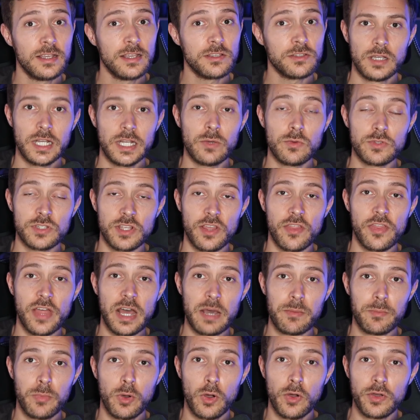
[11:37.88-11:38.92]
and it was at
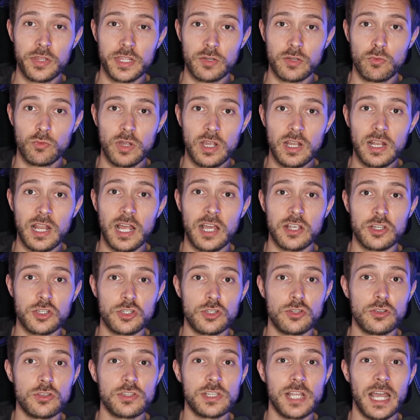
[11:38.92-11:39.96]
that point they realised
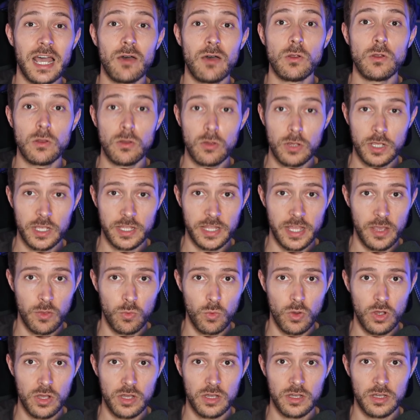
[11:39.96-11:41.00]
just how lucky they
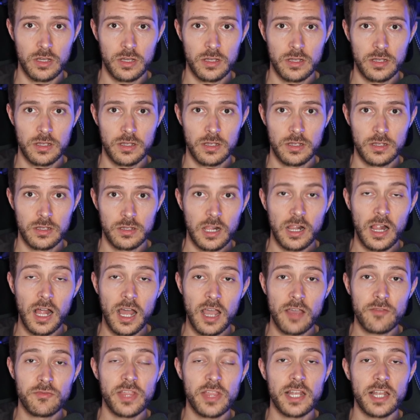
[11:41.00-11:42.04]
were.
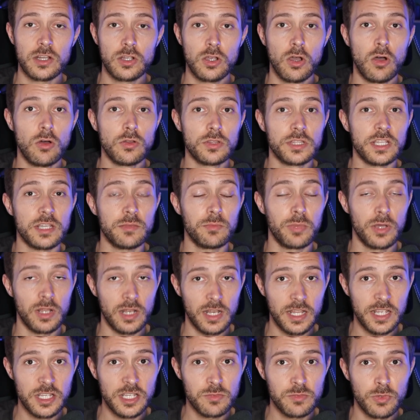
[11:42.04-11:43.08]
Clive then called the
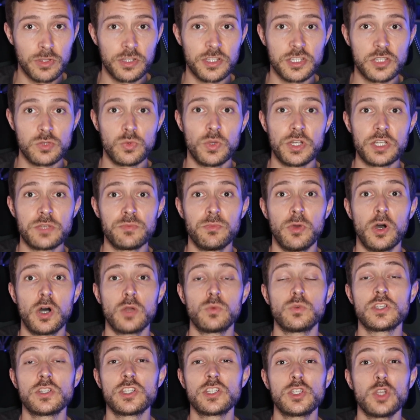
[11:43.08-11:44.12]
police, but the switchboard
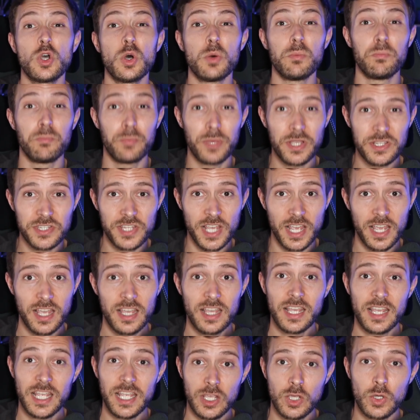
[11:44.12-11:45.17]
was so busy
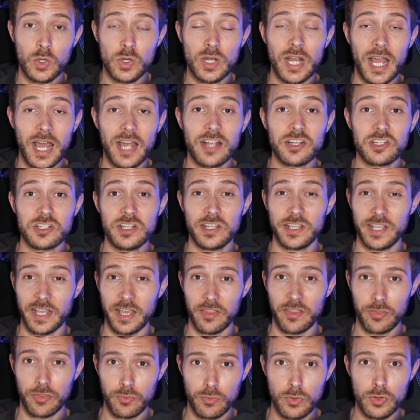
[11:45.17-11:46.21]
he couldn't actually
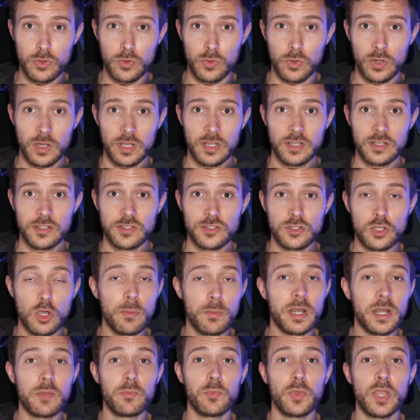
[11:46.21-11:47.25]
get through. So
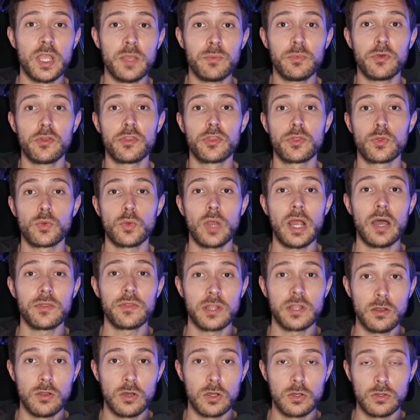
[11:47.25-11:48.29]
many people throughout
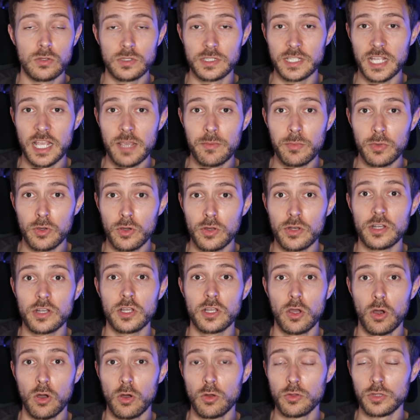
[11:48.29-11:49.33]
the local neighbourhood had
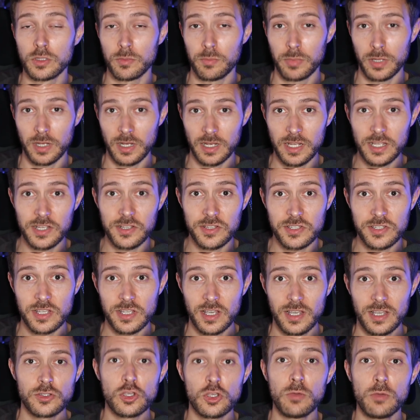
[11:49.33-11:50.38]
called the police,
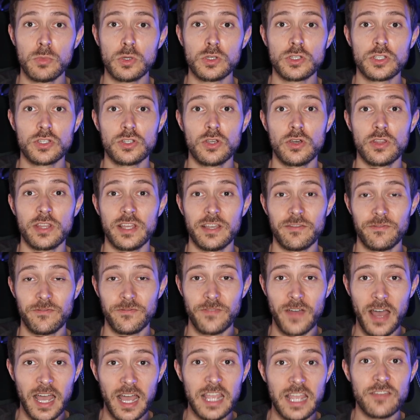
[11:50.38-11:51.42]
so much so that
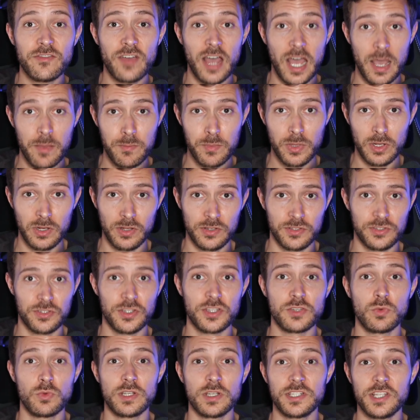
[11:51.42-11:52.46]
5
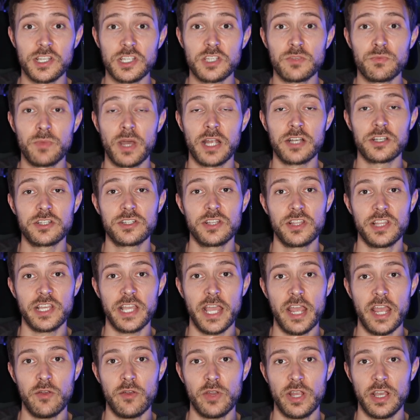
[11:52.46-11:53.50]
ambulances were dispatched to the
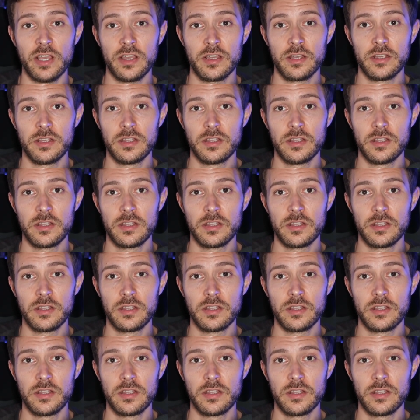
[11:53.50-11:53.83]
area.